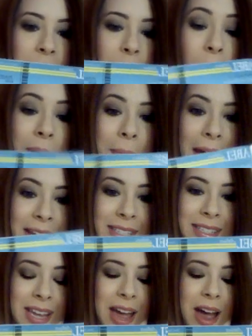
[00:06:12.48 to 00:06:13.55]
boarding
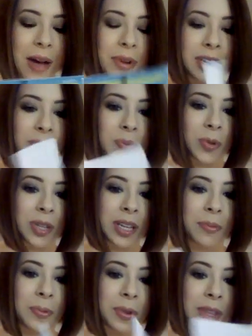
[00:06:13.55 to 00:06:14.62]
pass, um, and it's
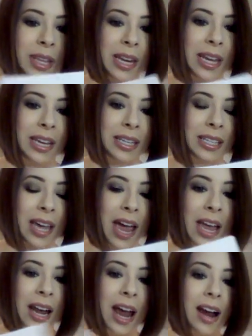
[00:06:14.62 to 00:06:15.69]
really, really neat.
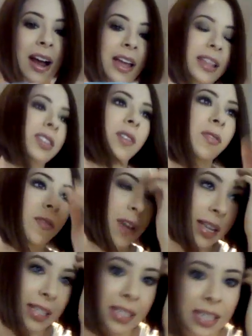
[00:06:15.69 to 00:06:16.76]
And I got these off of
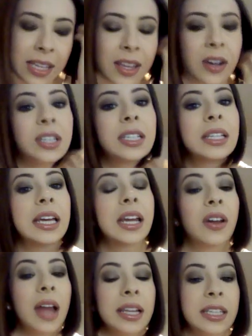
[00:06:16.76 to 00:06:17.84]
Etsy. There is a lady
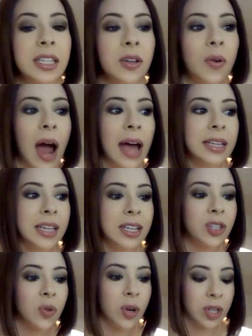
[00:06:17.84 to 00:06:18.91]
on Etsy who has a
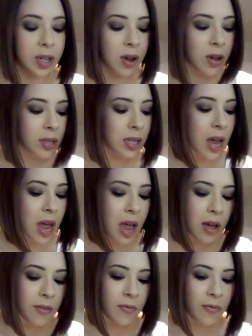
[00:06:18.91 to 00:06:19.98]
store. It's called
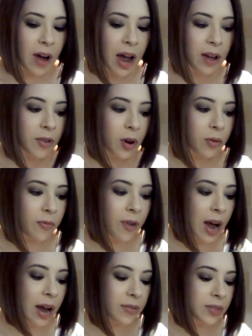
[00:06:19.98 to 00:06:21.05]
five oh
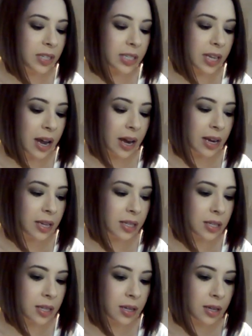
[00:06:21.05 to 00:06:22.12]
five
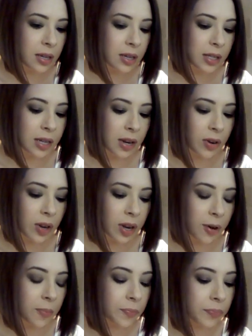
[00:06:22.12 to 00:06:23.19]
Designs. It's not on
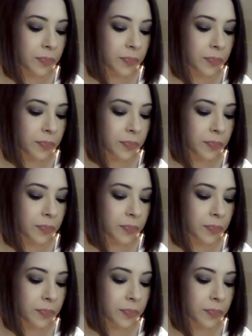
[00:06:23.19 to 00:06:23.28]
here.